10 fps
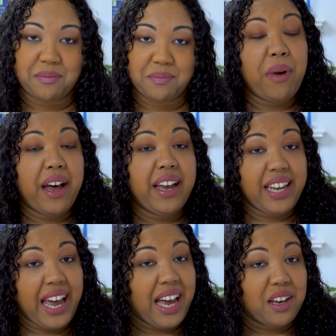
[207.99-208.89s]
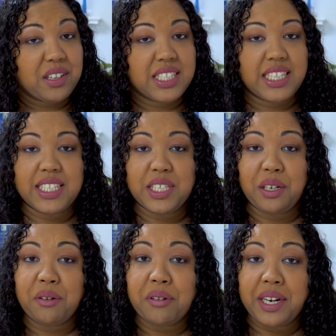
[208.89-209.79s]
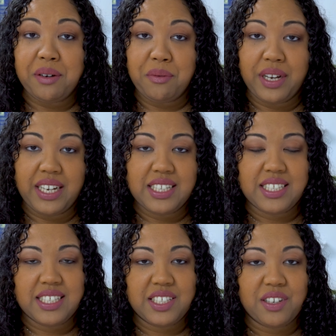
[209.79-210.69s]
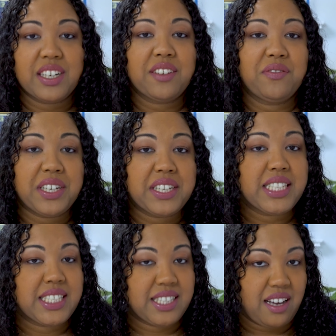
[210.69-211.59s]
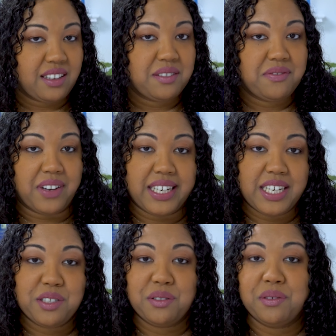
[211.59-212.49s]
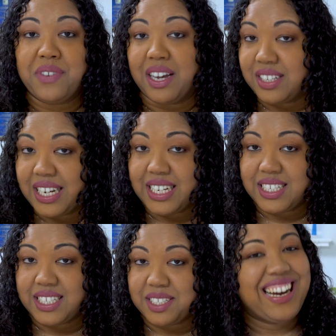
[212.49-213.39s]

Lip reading: Buying a house is a great way to start a very solid financial foundation.